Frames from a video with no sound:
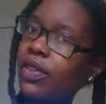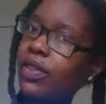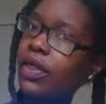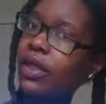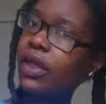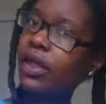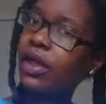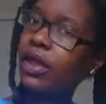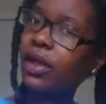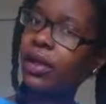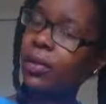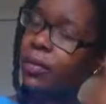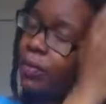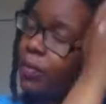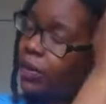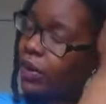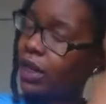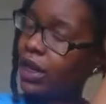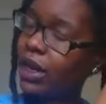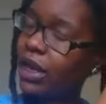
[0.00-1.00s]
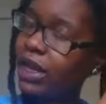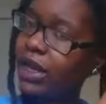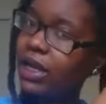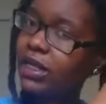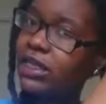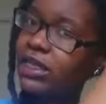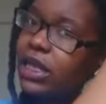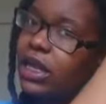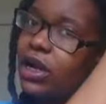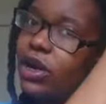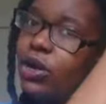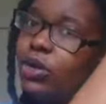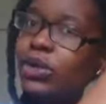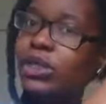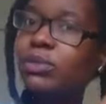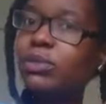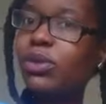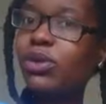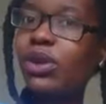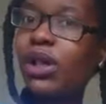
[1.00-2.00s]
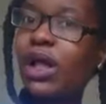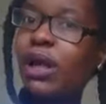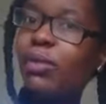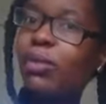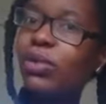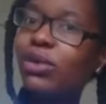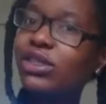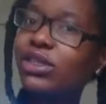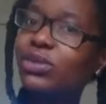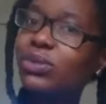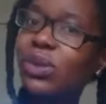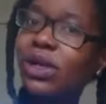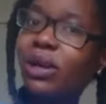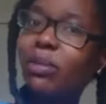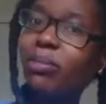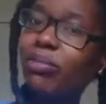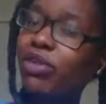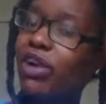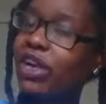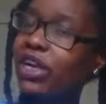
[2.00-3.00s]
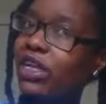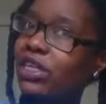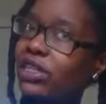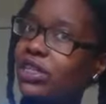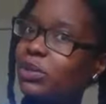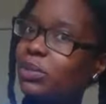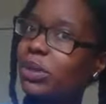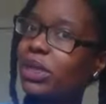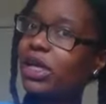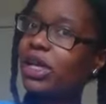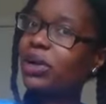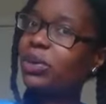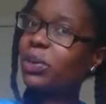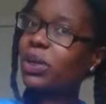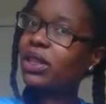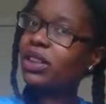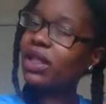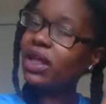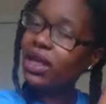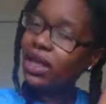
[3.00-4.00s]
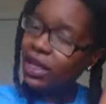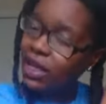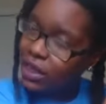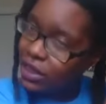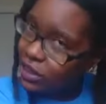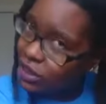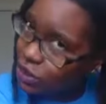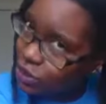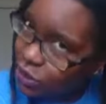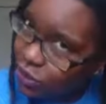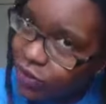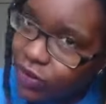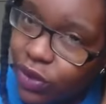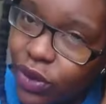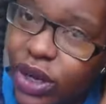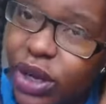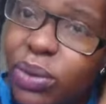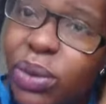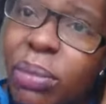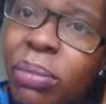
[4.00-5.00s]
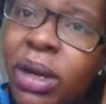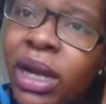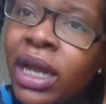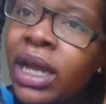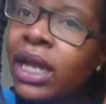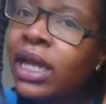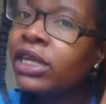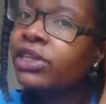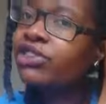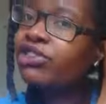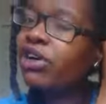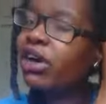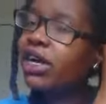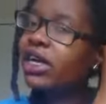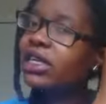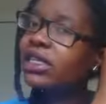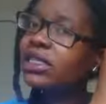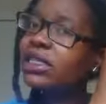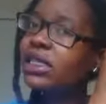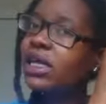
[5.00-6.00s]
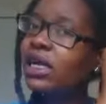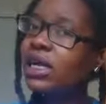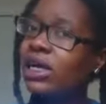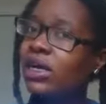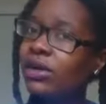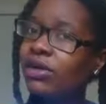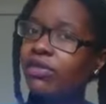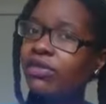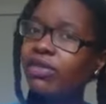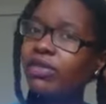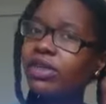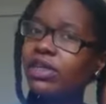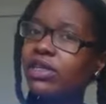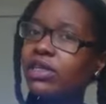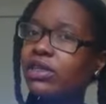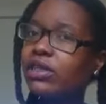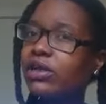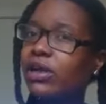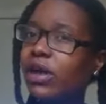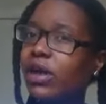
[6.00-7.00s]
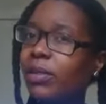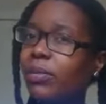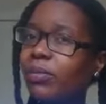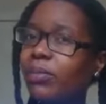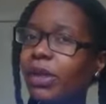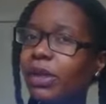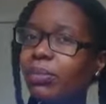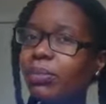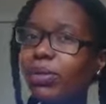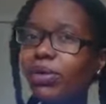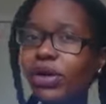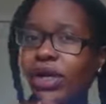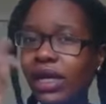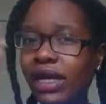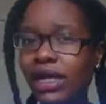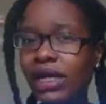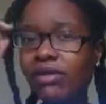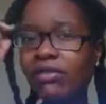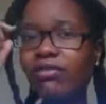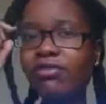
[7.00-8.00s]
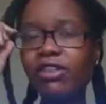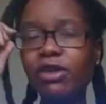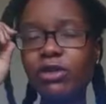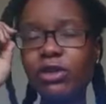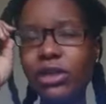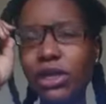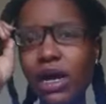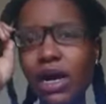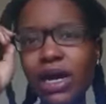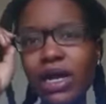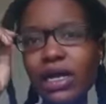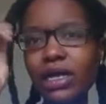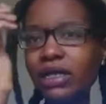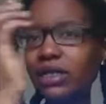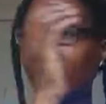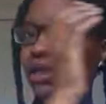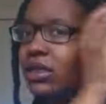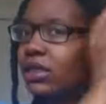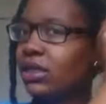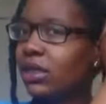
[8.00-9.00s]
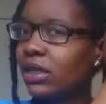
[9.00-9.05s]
the hair. And like I said, I always pull upwards when I'm braiding to begin with. It's to avoid when my hair dries, for it to be pulling and feel tight.